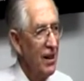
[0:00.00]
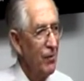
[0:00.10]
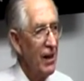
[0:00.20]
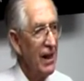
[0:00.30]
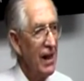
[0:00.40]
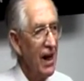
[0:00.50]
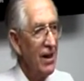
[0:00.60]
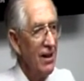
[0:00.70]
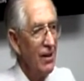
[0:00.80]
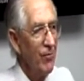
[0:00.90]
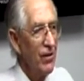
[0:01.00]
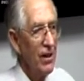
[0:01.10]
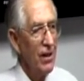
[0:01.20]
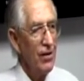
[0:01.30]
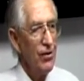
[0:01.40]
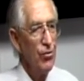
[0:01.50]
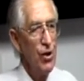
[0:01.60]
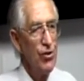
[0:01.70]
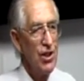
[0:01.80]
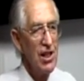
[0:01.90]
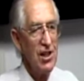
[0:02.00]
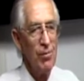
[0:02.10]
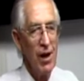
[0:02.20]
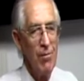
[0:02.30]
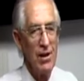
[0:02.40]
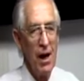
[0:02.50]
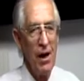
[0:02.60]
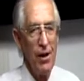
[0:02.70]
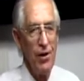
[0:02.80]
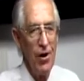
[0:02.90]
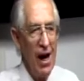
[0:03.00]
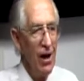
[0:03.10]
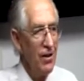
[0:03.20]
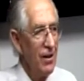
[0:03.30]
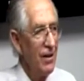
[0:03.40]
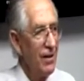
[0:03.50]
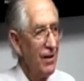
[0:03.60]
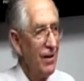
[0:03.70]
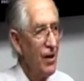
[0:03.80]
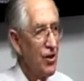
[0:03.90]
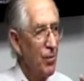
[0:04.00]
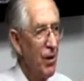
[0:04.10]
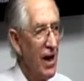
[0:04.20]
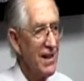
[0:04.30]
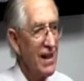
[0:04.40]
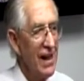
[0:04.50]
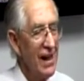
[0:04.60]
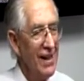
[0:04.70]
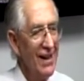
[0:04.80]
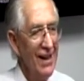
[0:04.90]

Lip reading: But anyhow, the root system comes out of the ground, no surprise there,